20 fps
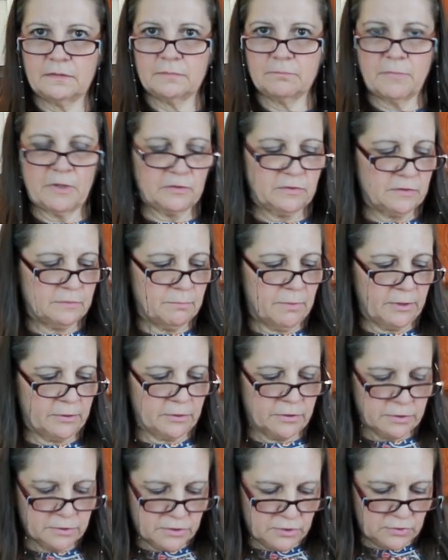the melted
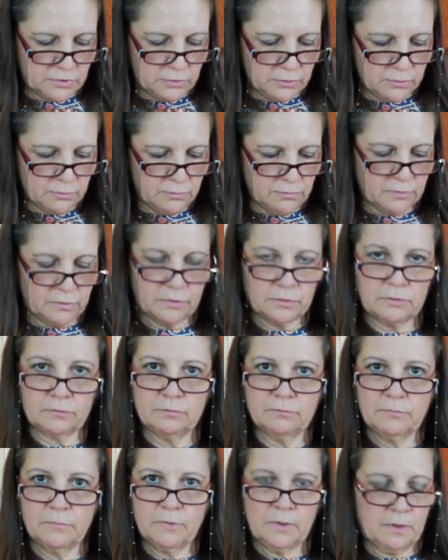butter to
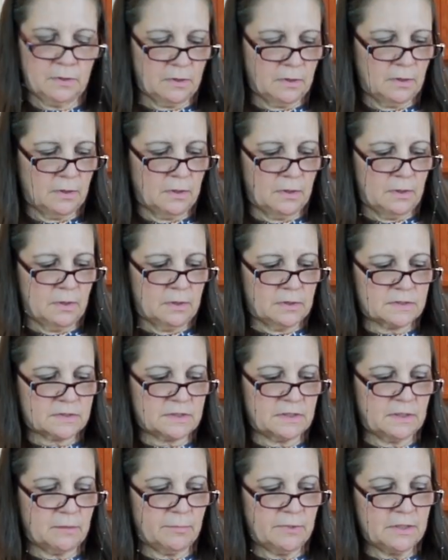the
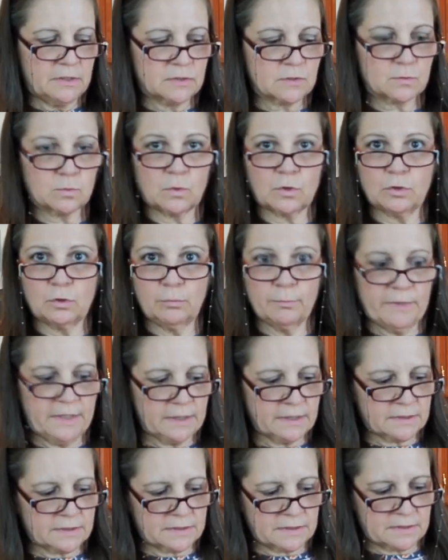cinnamon swirl
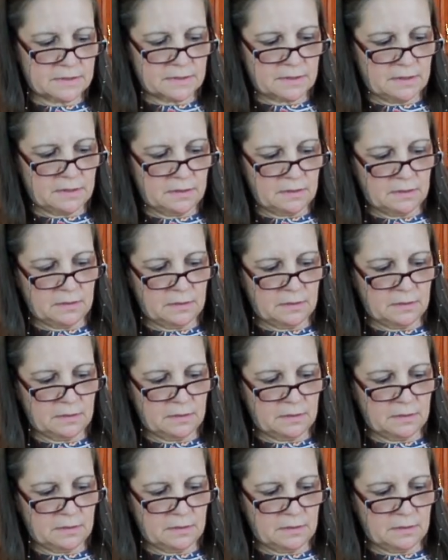mix.